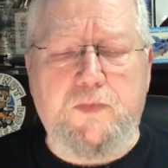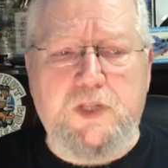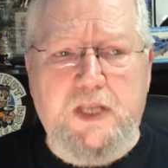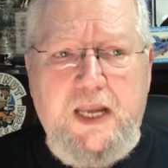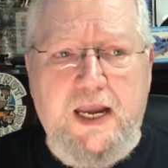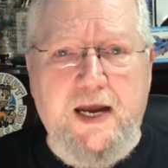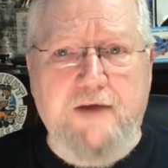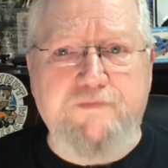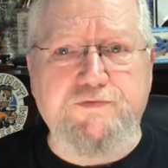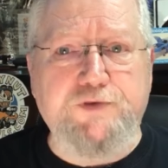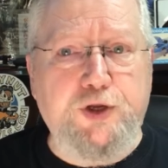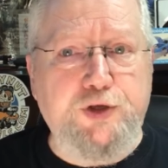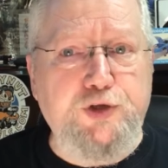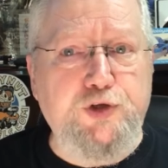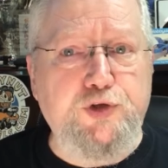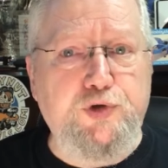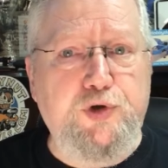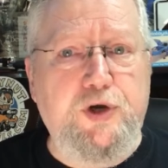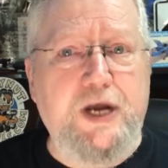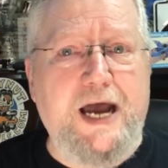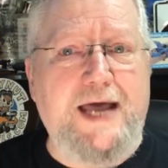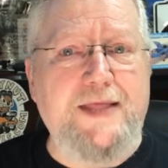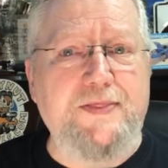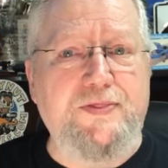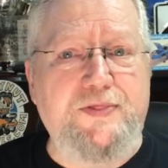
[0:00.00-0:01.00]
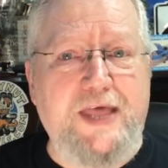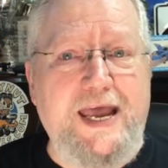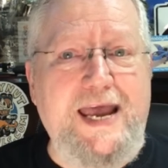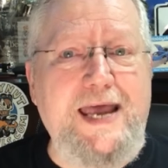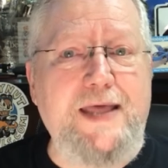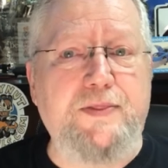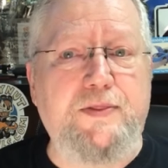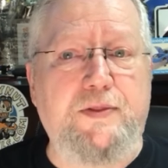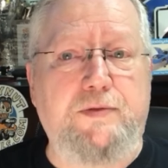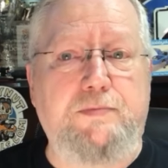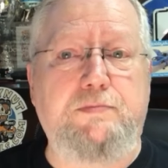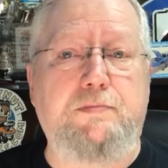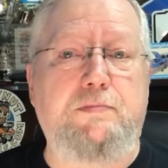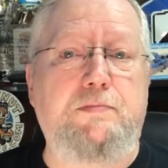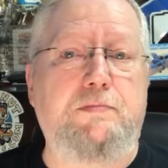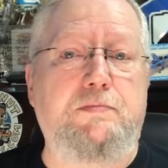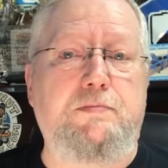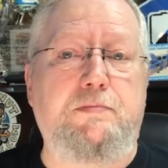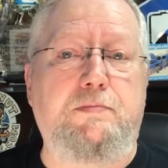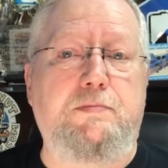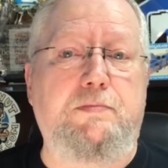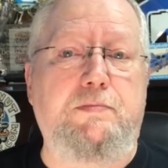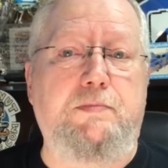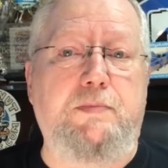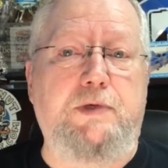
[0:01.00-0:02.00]
after you got that
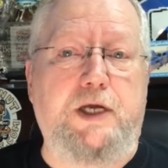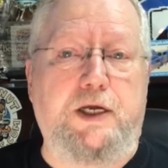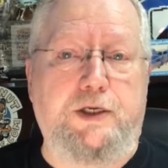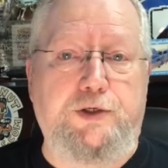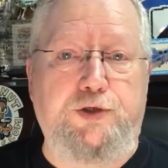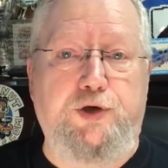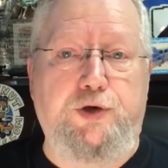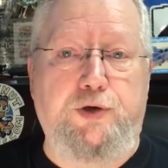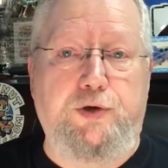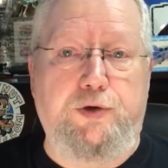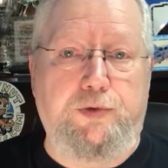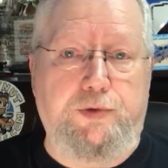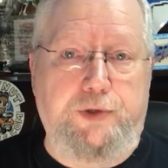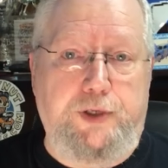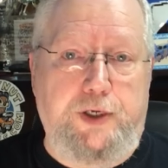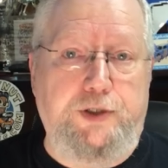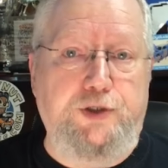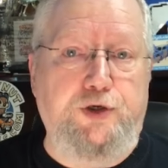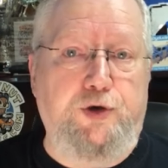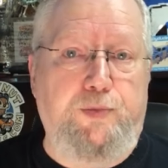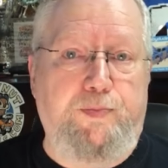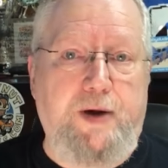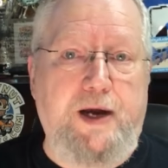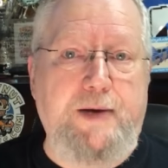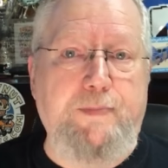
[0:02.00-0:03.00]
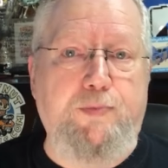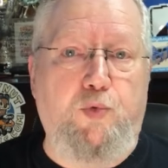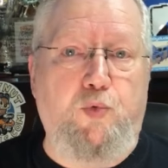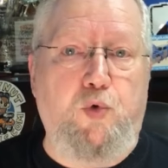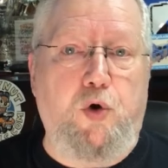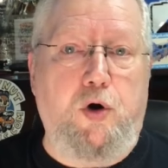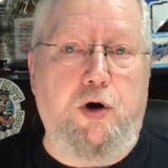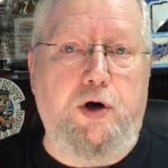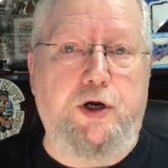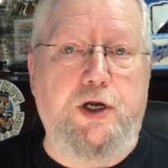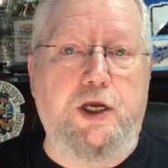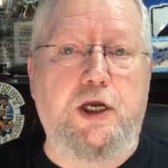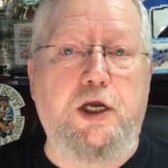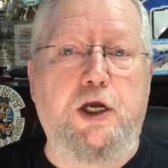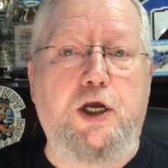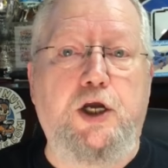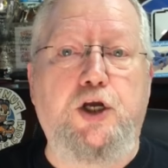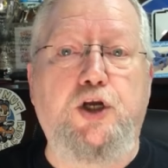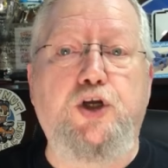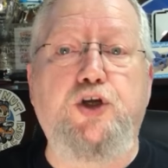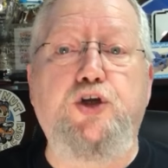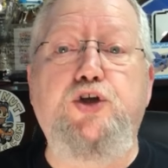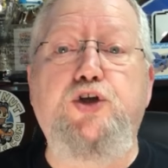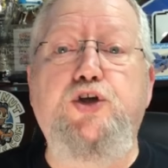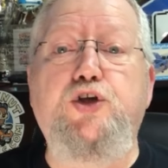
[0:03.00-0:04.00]
in your paperwork,
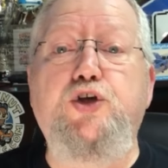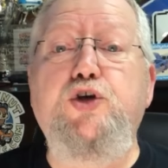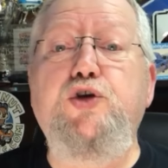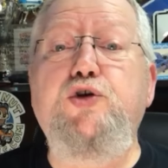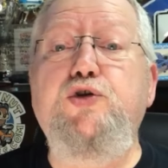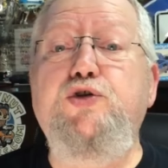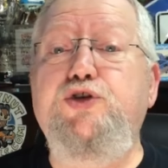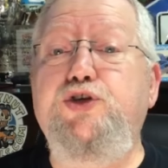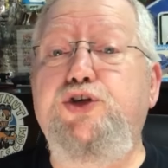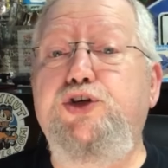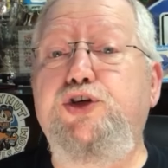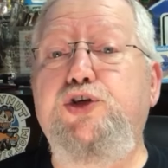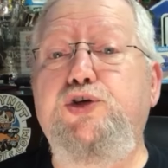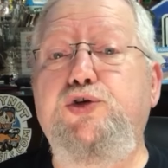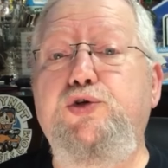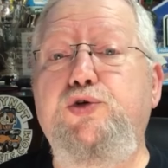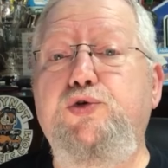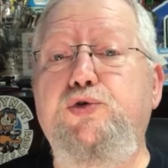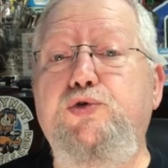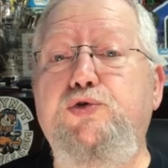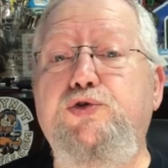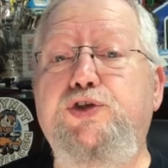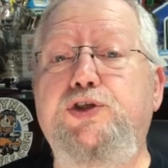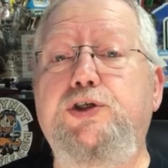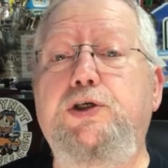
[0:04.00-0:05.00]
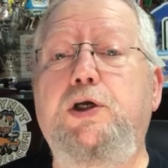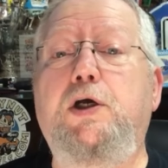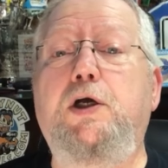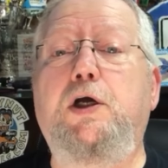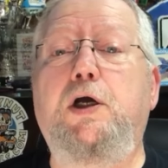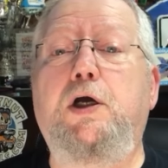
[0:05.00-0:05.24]
you choose